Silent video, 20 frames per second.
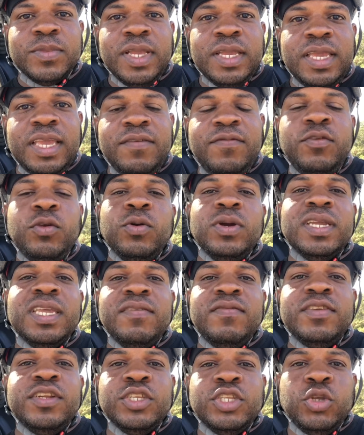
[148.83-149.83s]
if you are
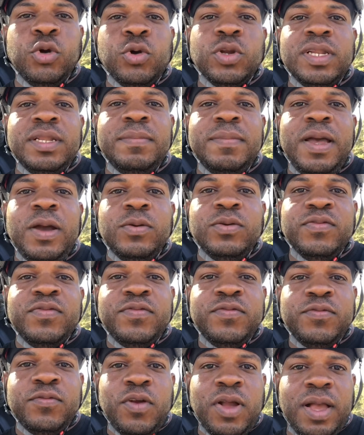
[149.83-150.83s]
given the total amount
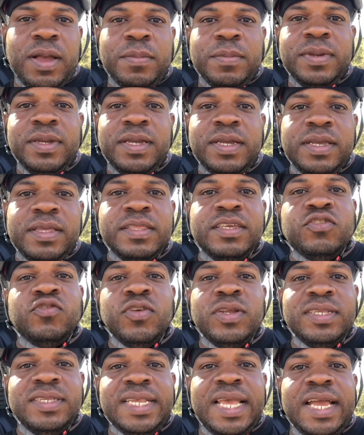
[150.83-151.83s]
from the
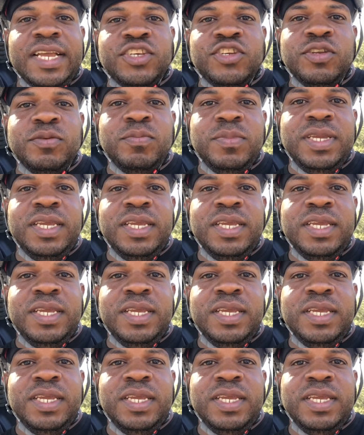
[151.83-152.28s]
transaction,